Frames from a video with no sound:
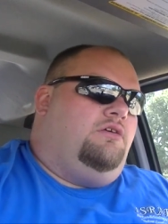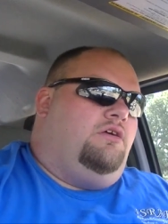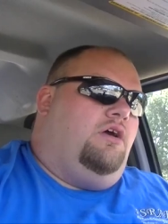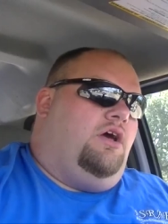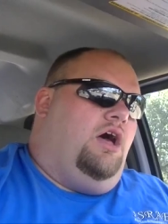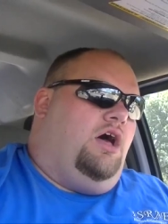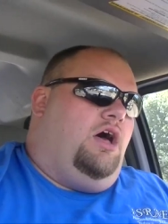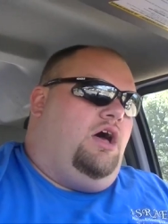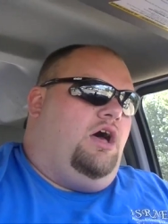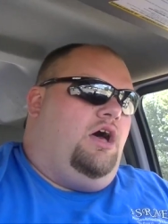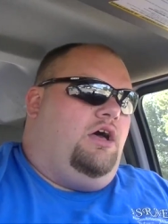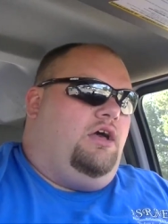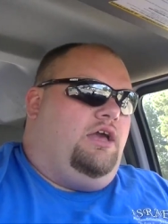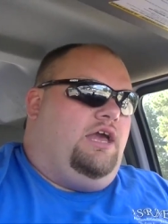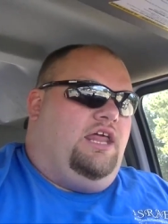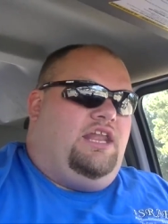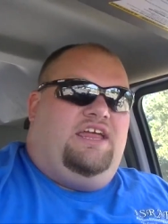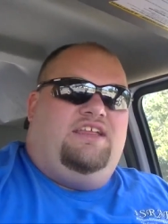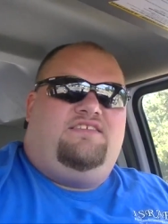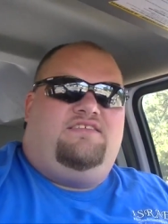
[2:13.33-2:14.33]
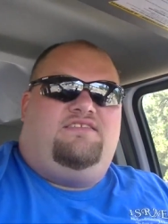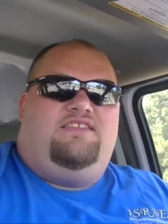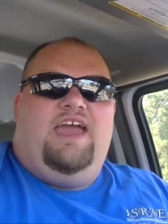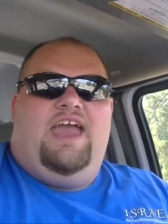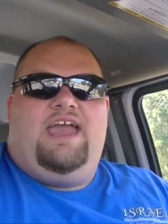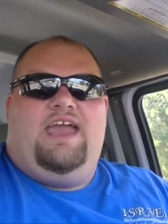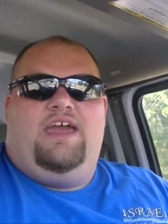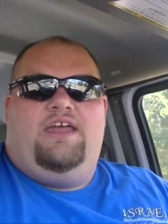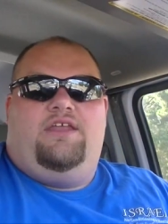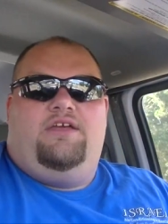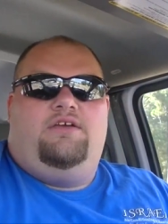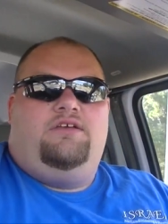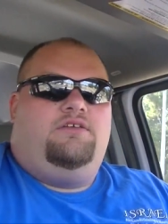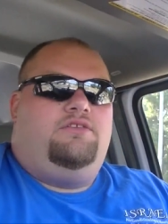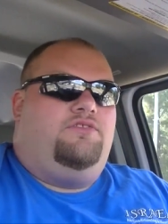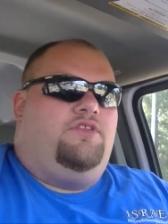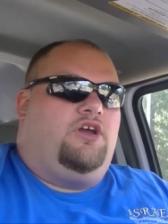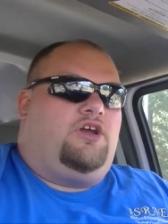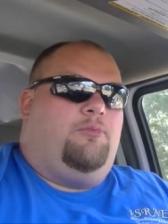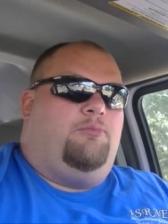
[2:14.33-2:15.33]
Uh, and it's dead.
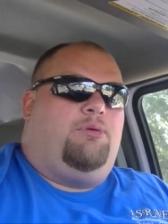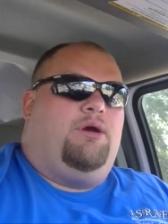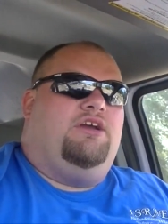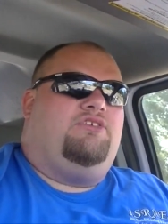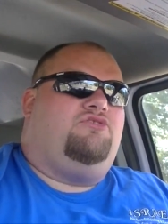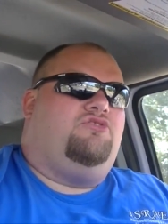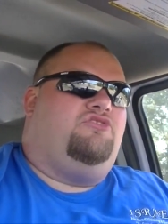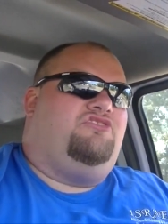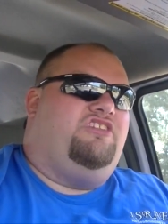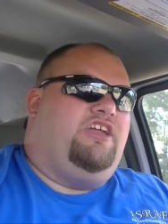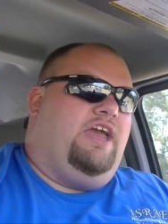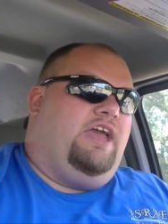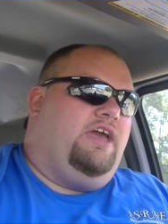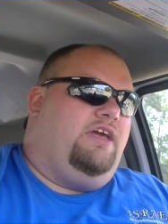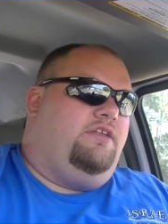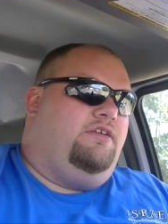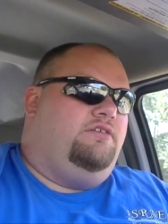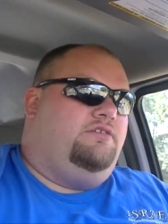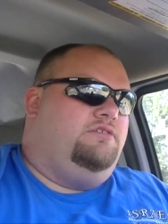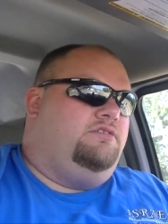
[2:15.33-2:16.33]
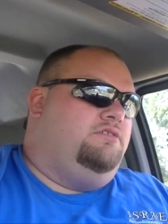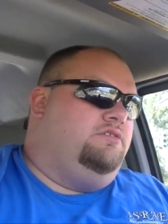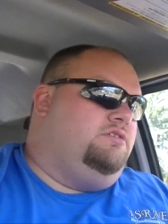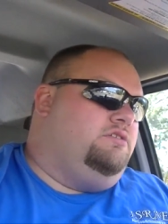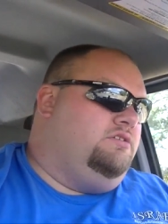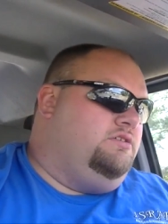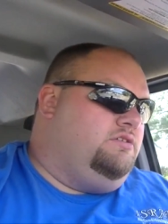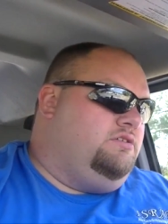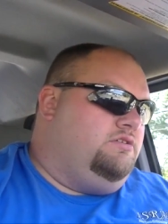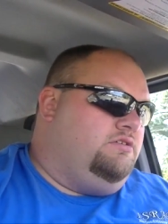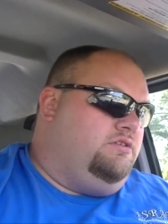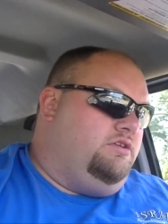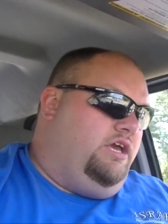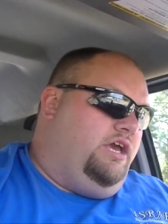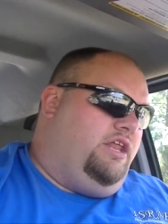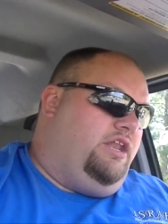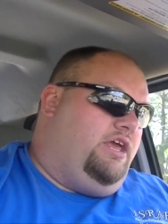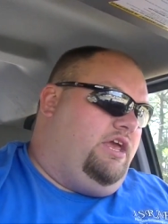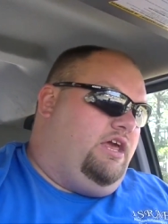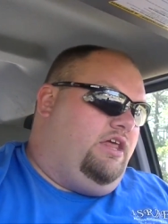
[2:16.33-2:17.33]
The compressor's dead
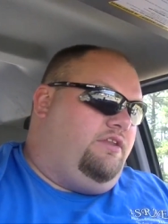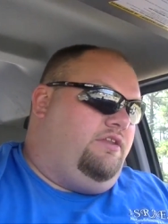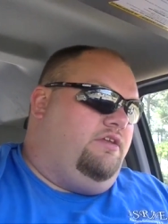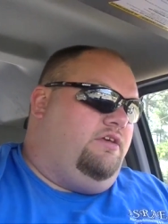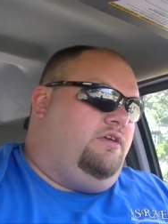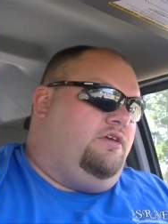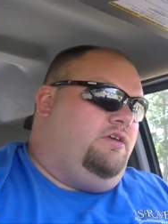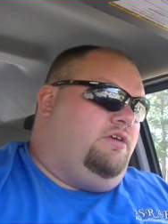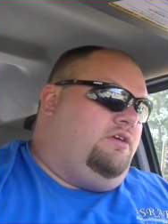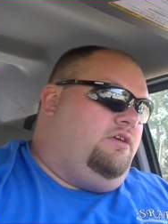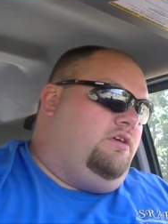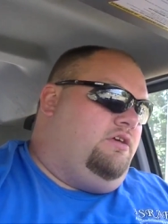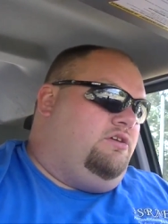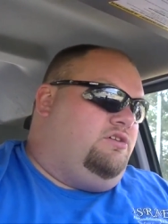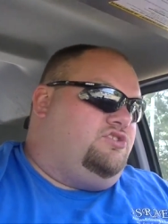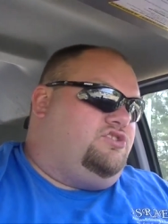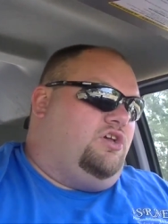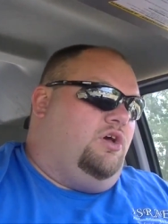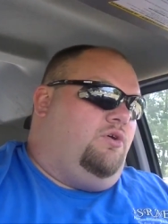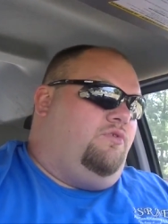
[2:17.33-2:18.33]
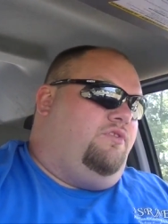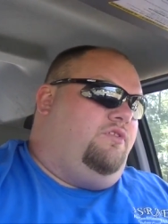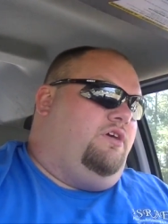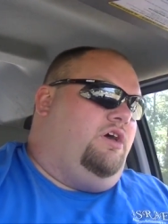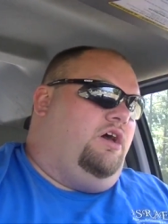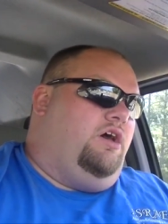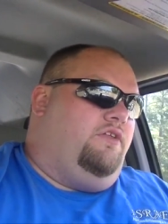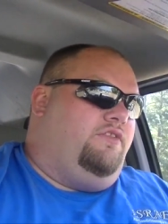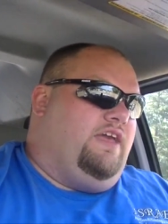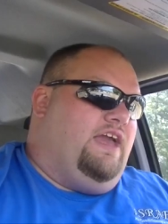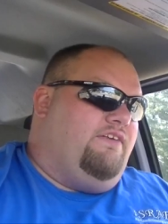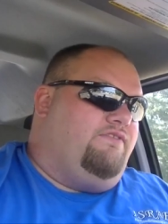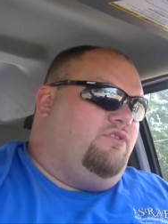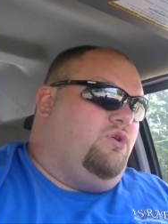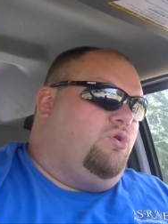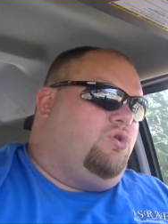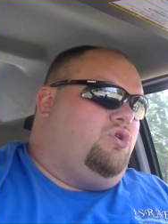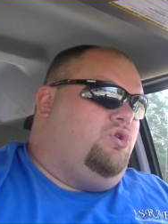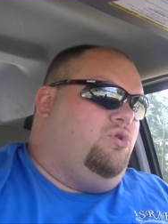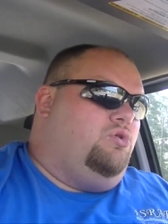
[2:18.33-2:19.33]
in it. So the, uh, they have
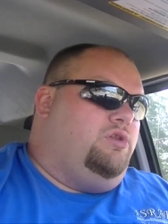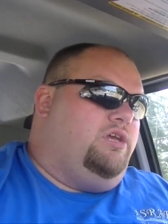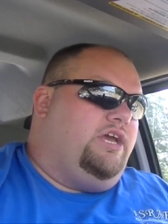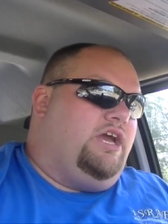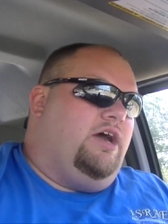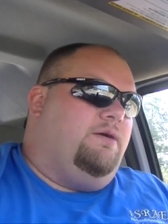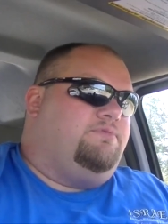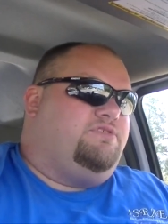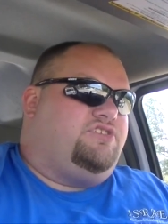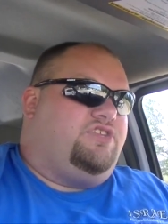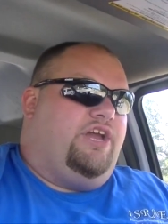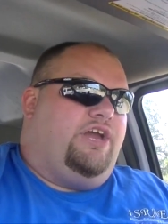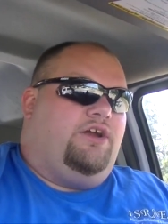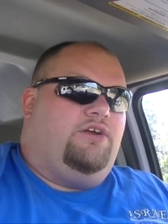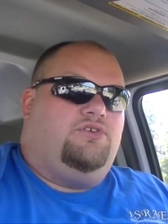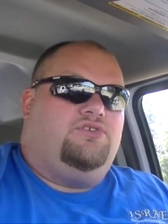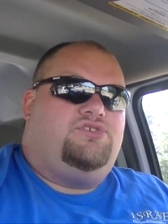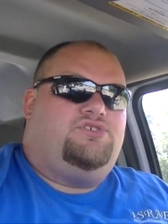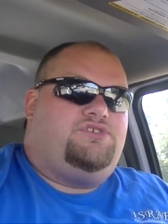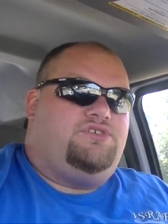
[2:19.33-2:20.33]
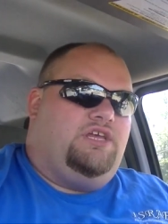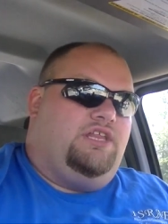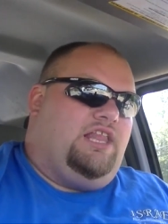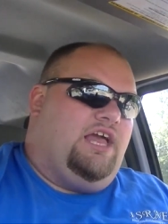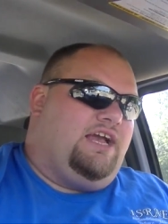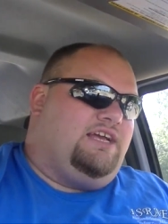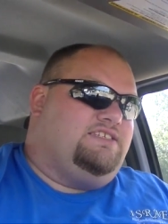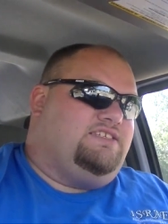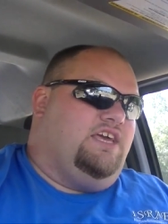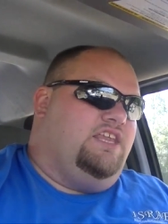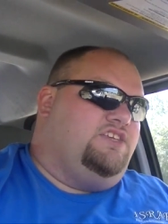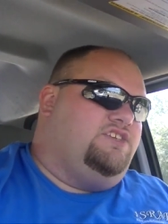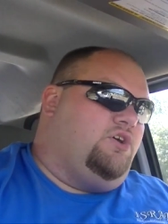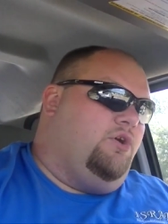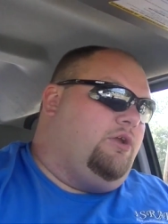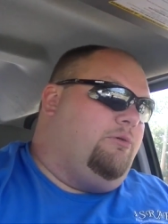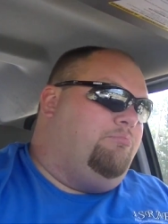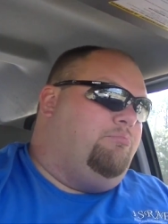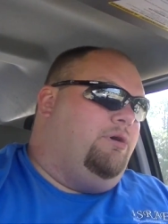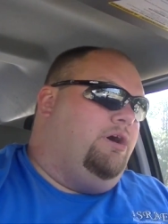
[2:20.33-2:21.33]
no cooling upstairs. And like I said, he's
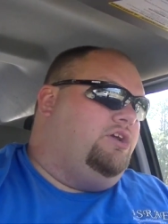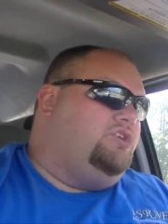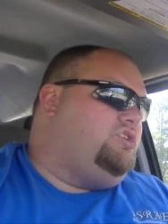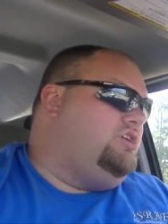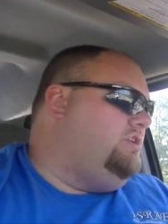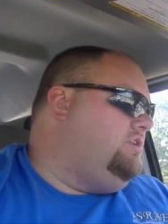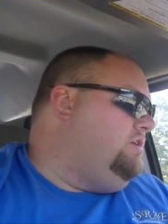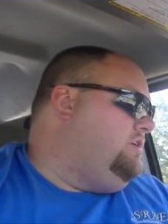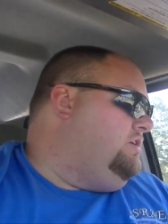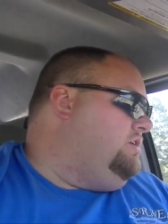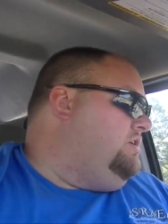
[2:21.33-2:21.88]
on a budget.